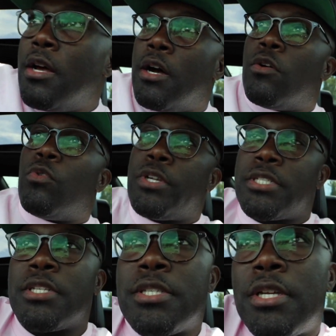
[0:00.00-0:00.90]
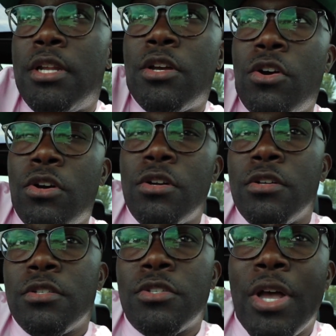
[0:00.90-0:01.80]
a rush to sell a car,
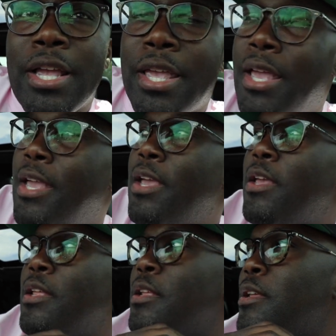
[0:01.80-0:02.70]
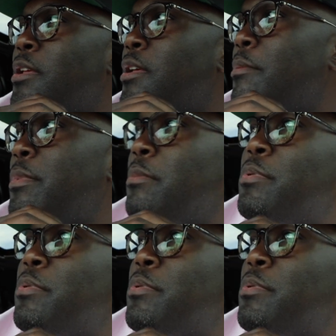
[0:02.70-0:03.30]
so I can. I'm in a